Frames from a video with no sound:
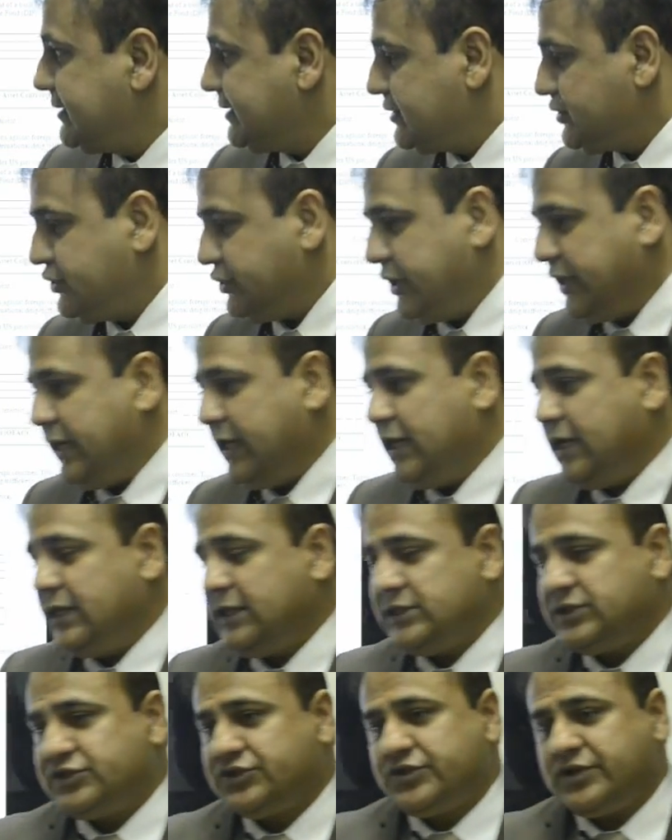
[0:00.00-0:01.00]

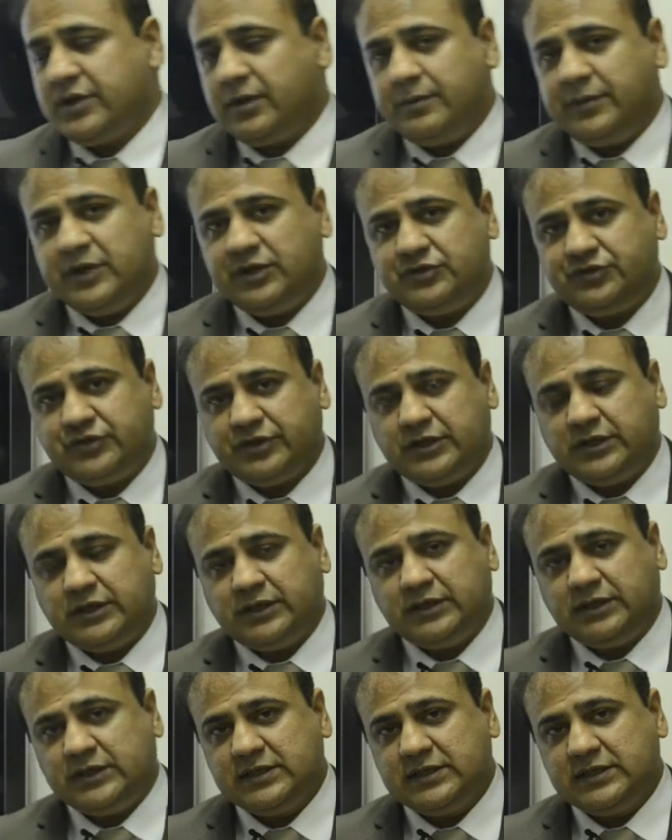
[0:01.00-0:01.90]
Exchange Commission,